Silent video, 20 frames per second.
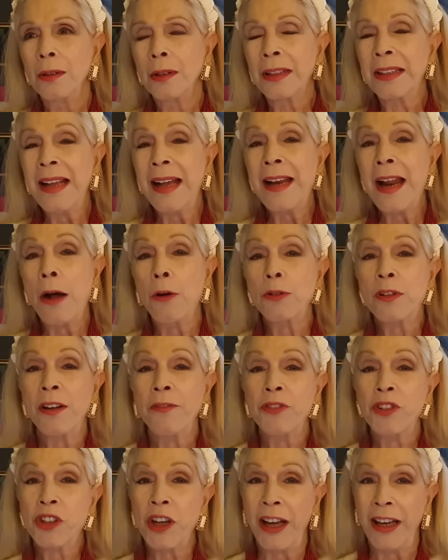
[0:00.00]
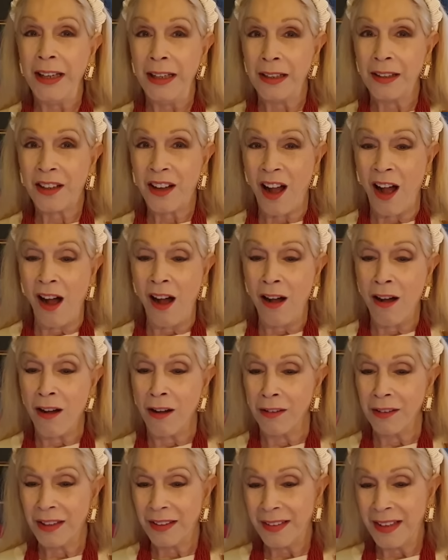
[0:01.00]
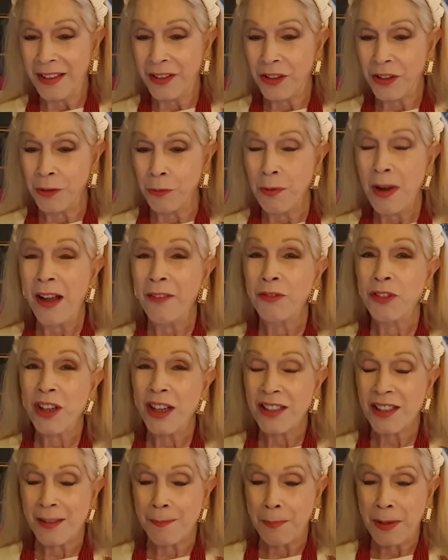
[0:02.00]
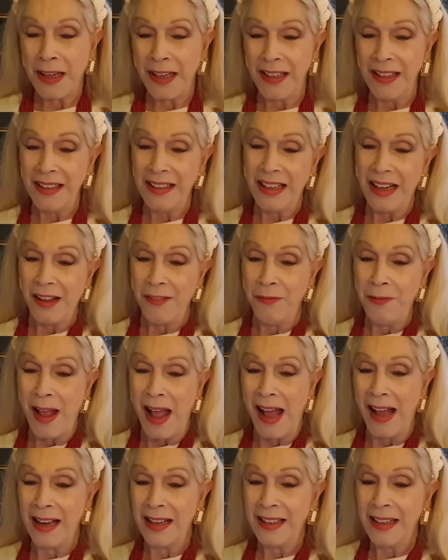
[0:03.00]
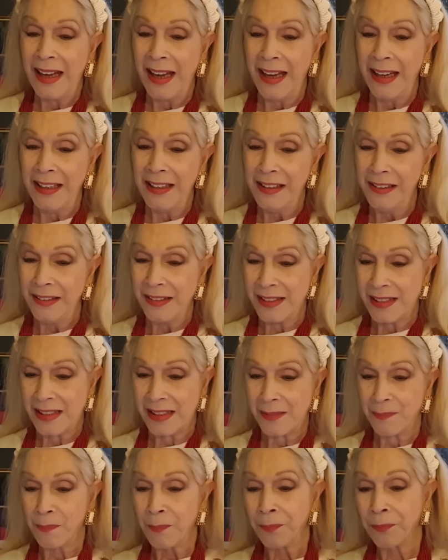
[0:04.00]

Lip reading: get out of jail card that you have just played, Val Haynes.